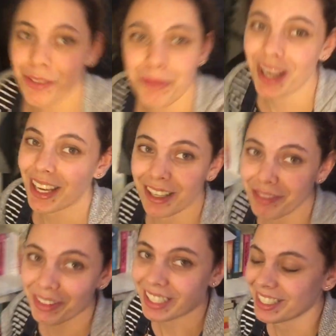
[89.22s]
room ain't going to
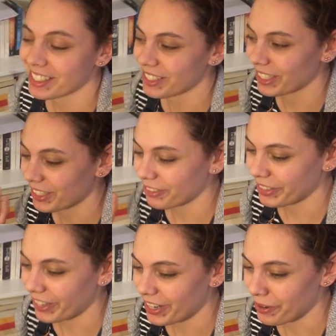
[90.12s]
fit it, so I've got to
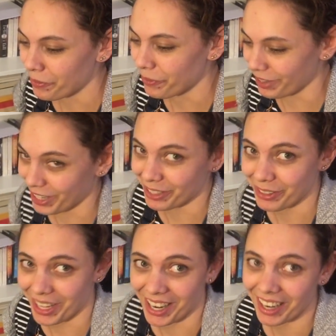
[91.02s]
figure out what I'm going to do
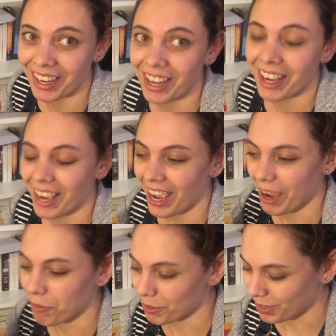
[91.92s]
with that
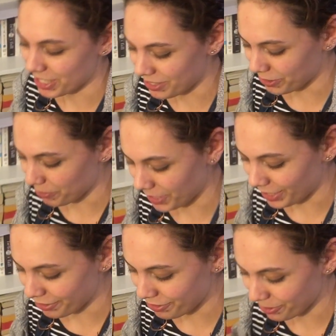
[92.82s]
and what I'm actually doing with my
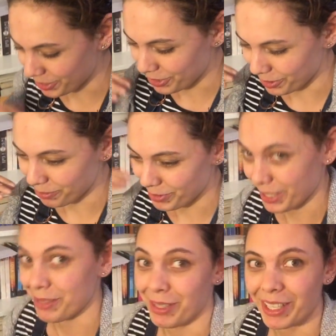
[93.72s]
life, which will be
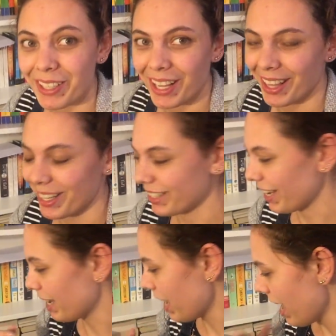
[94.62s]
explained at a later date.